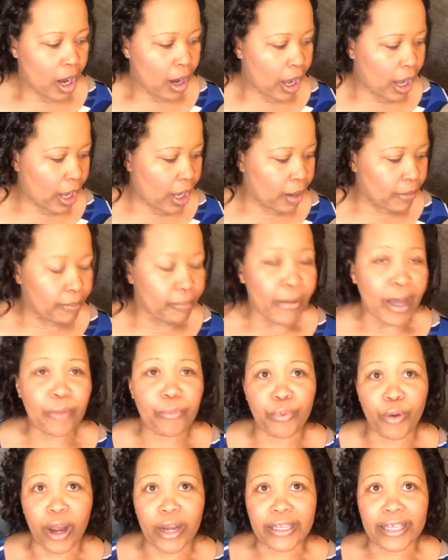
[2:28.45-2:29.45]
um, my
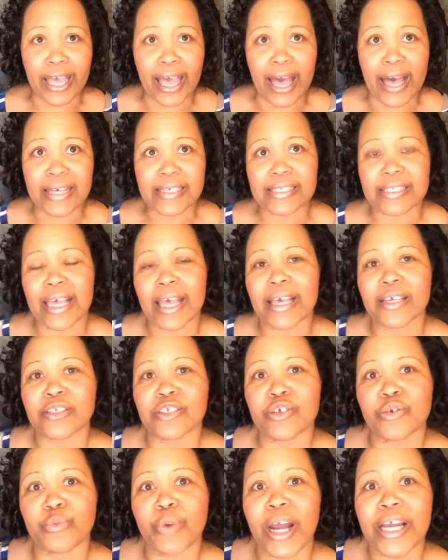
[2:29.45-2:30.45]
broadcast and
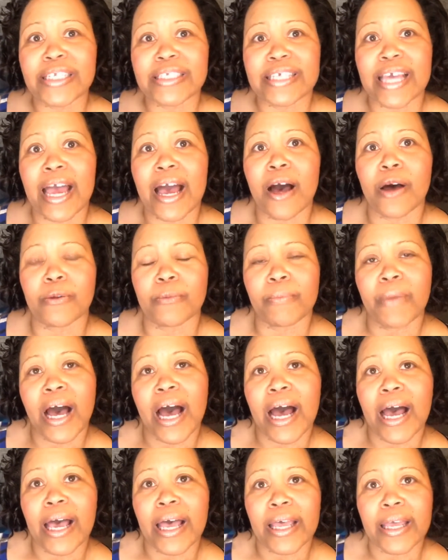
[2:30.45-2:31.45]
to write down
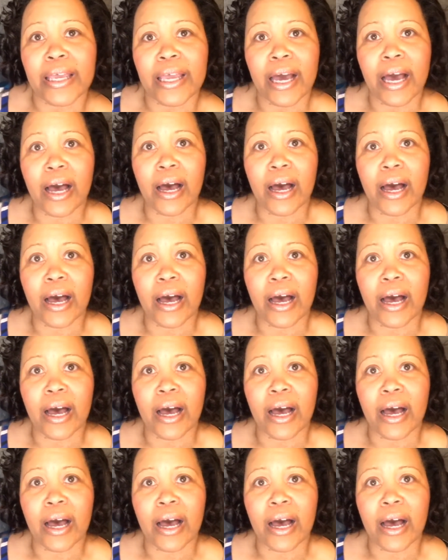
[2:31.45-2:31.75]
my.